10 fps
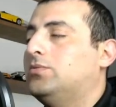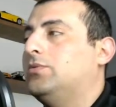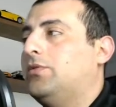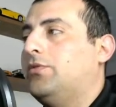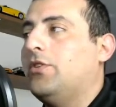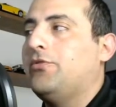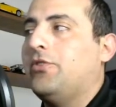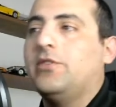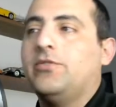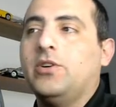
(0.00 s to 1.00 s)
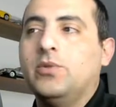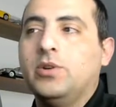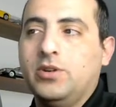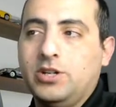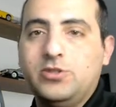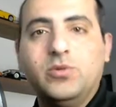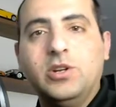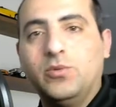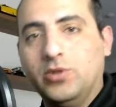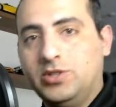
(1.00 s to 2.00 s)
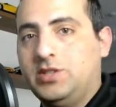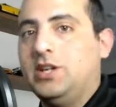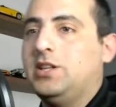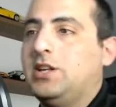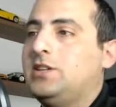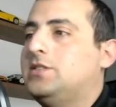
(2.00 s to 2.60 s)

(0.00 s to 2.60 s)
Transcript: from Farfa we actually would see these,